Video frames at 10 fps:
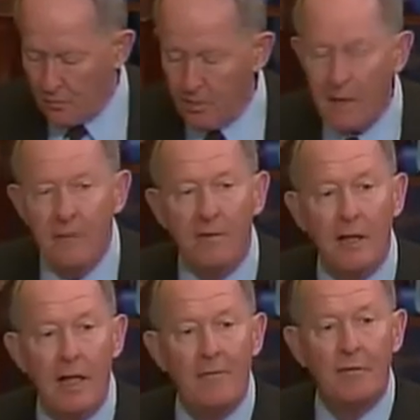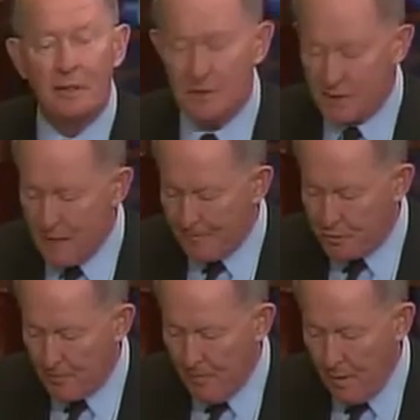who believe in life at
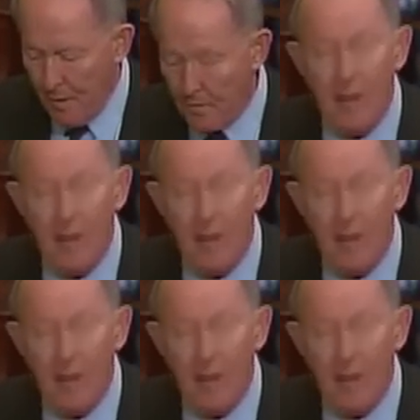conception,